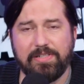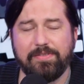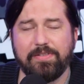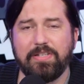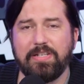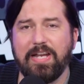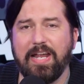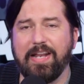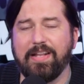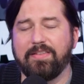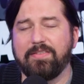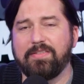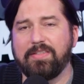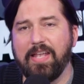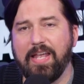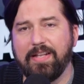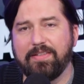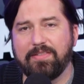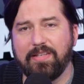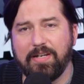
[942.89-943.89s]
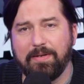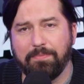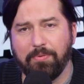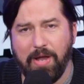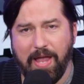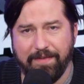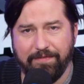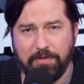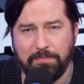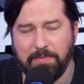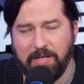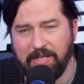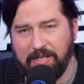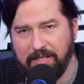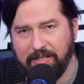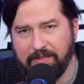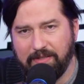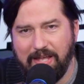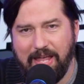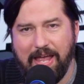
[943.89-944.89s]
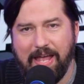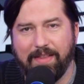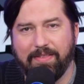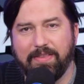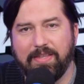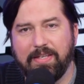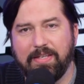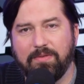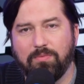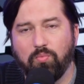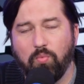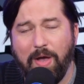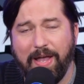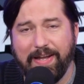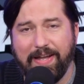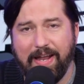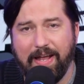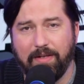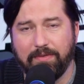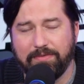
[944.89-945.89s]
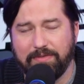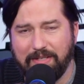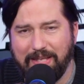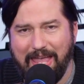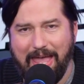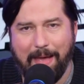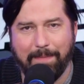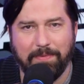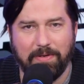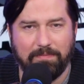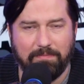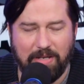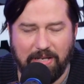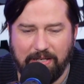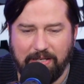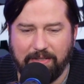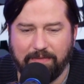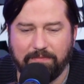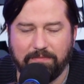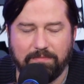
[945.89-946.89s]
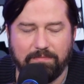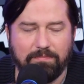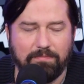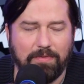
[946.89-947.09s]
of the United States at a private meeting at the White House, a cabinet meeting,